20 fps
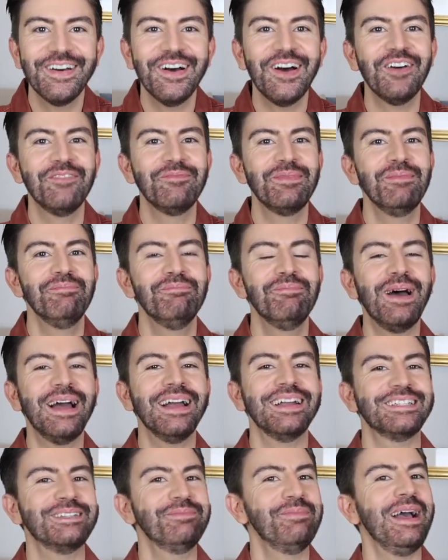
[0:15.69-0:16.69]
I've been
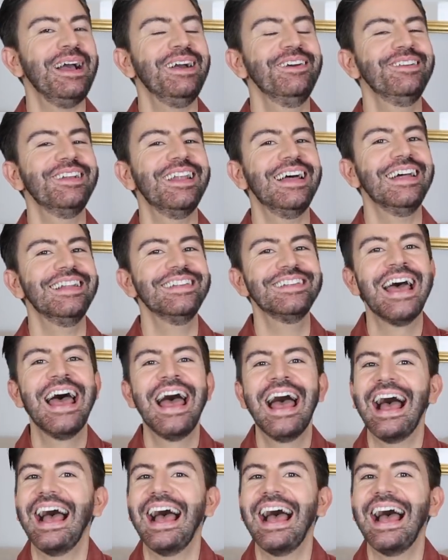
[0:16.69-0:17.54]
back to Poundland,